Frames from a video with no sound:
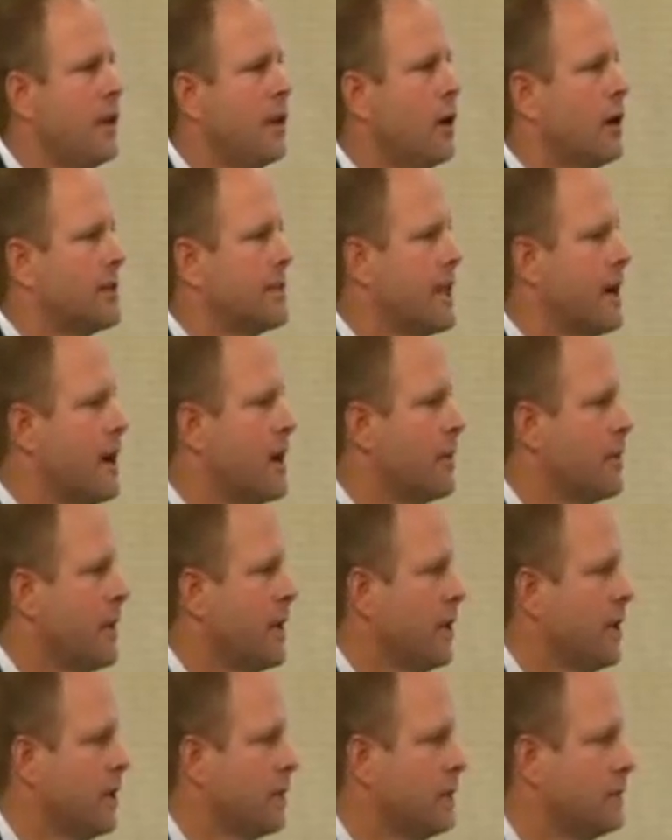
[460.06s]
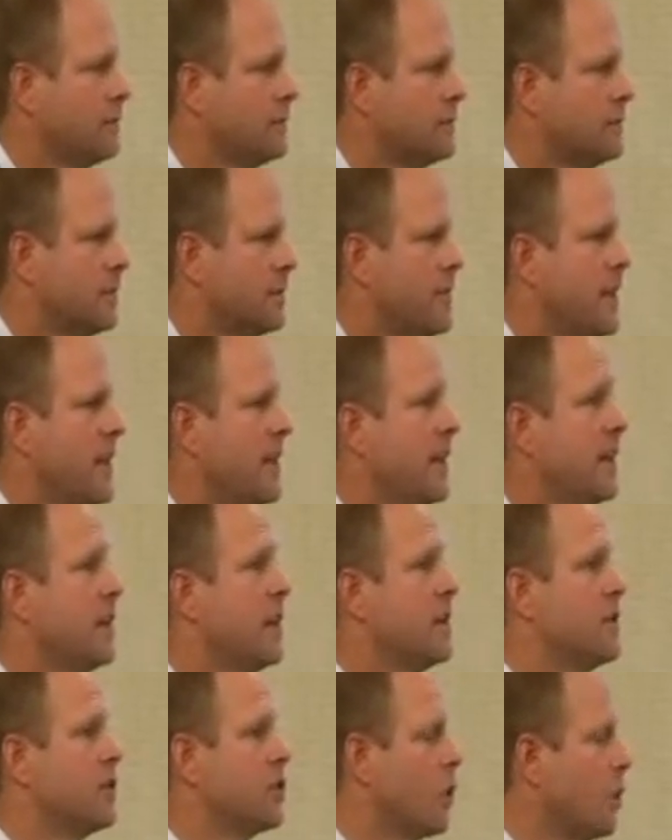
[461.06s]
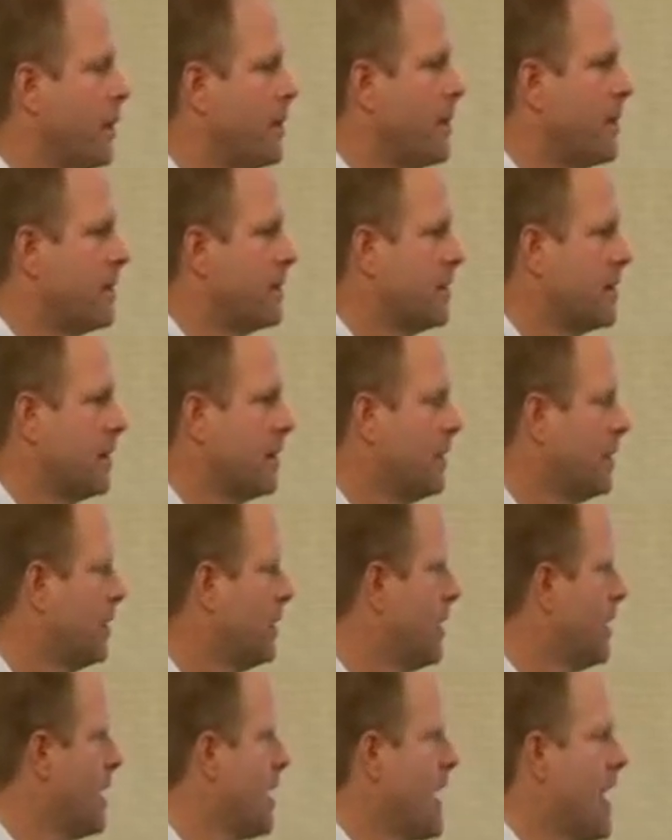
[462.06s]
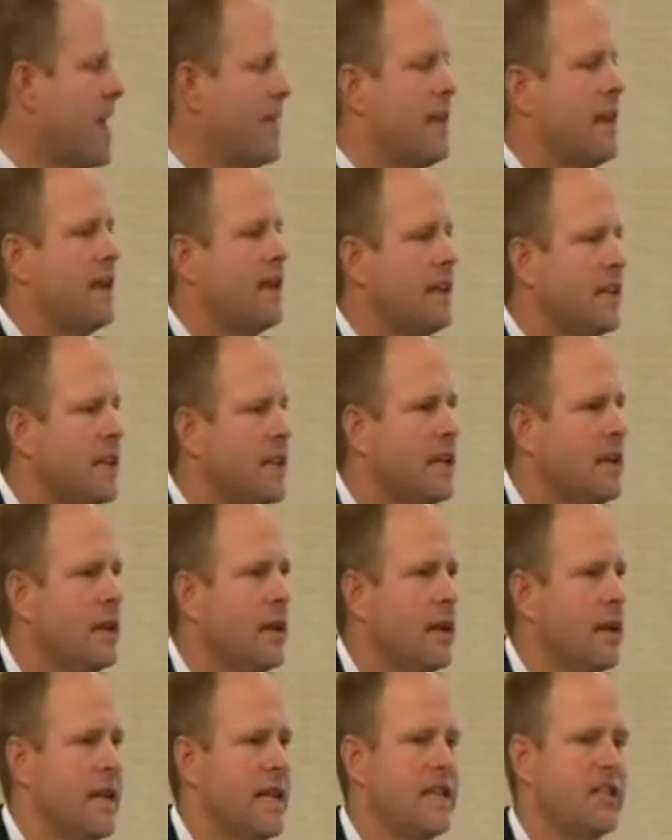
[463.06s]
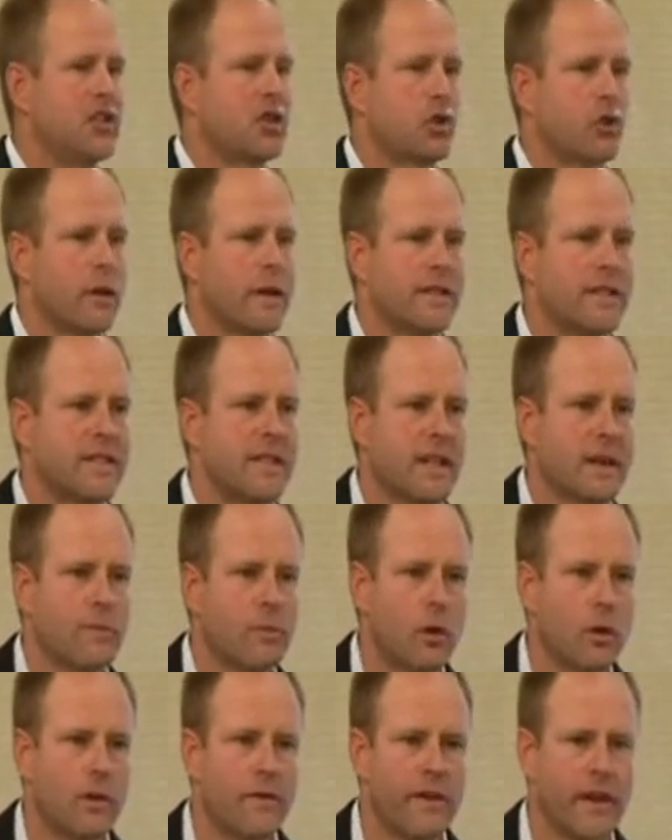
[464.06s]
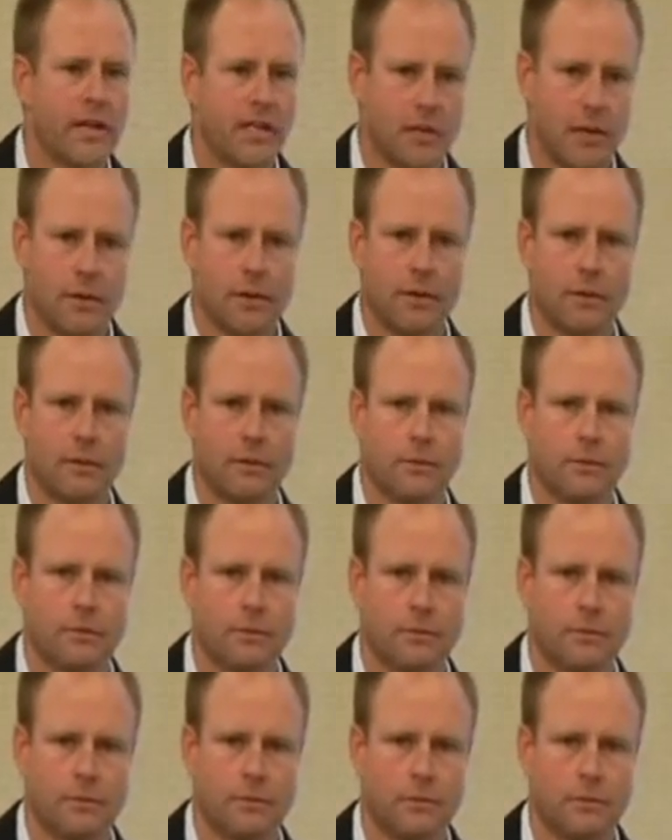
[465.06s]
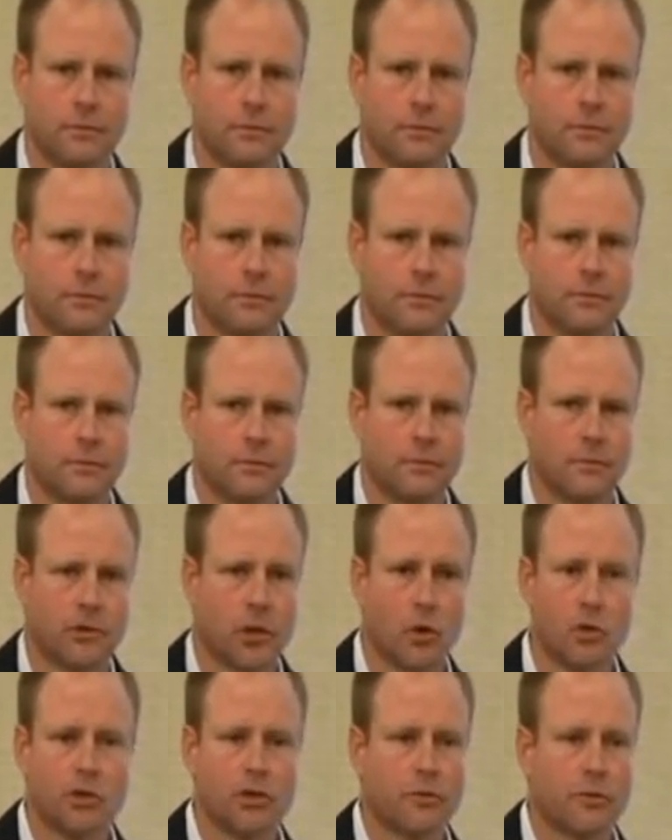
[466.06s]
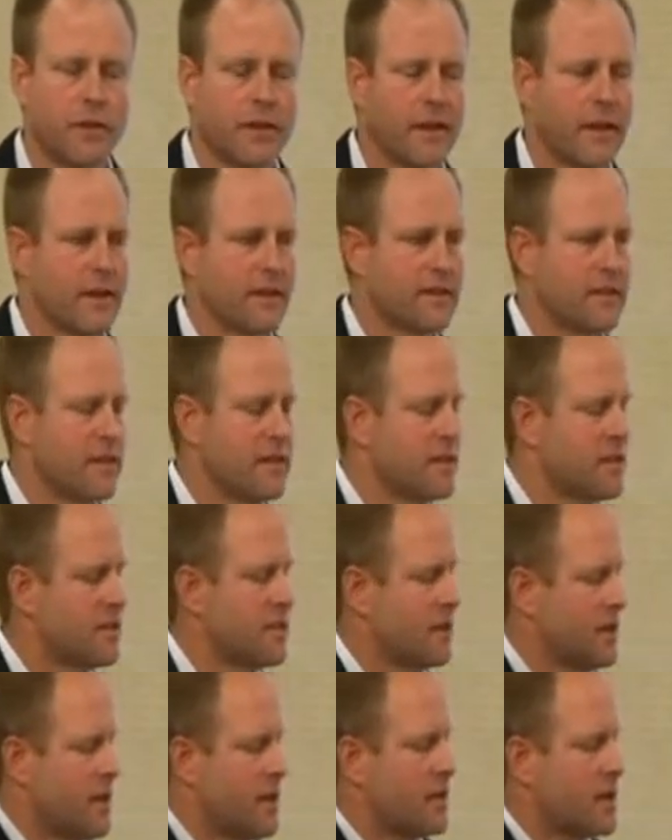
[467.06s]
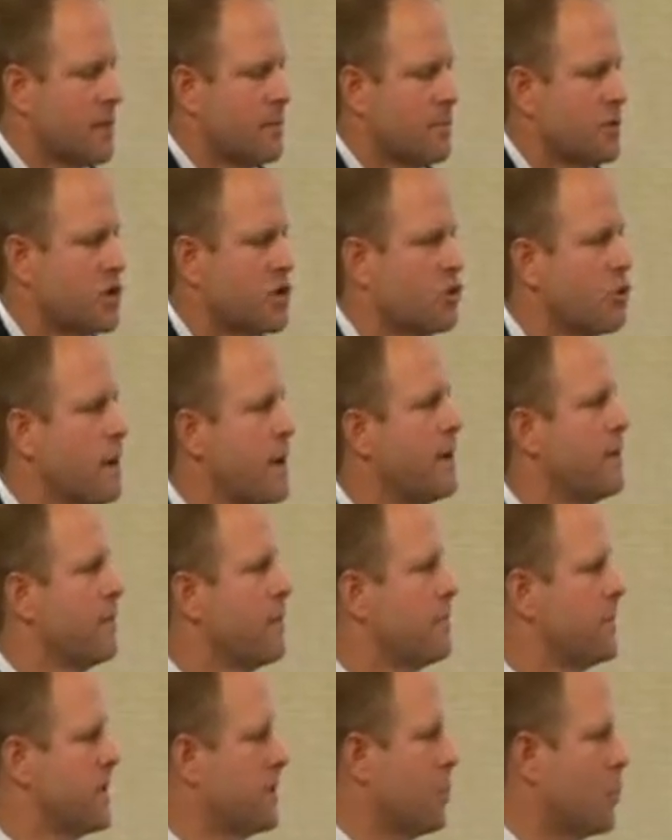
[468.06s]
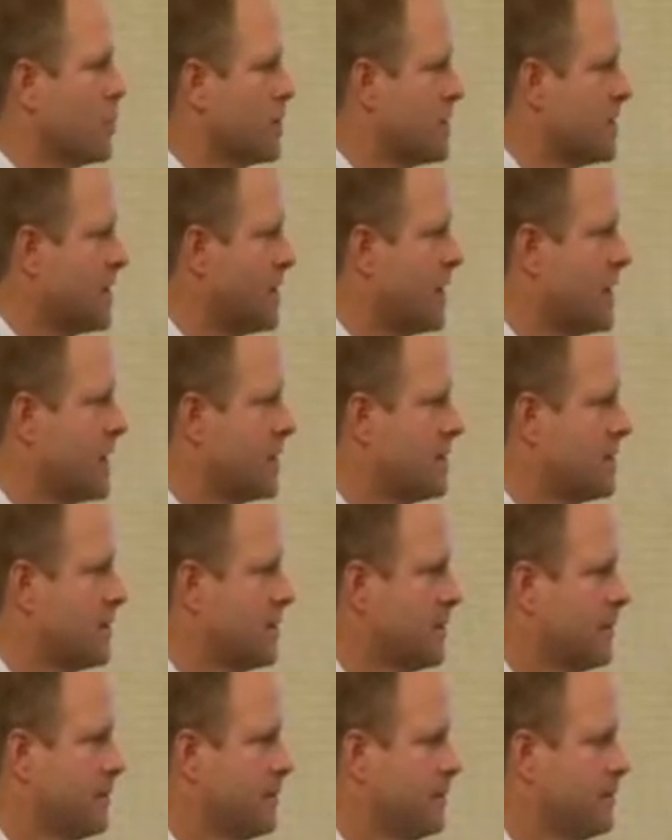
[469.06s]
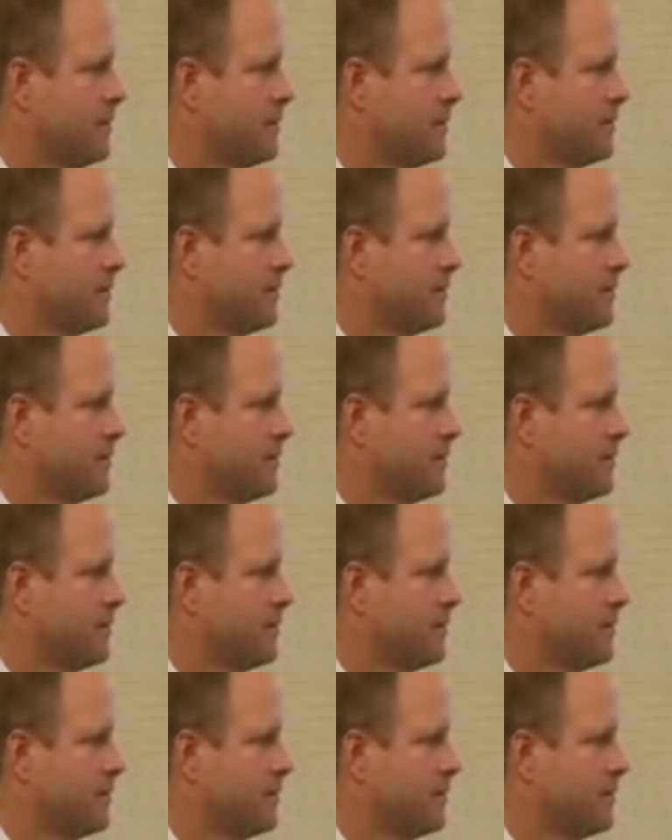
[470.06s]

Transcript: They need autonomy, they need enjoyment, and they need intrinsic motivation. Those 3 things. This comes straight from sports science.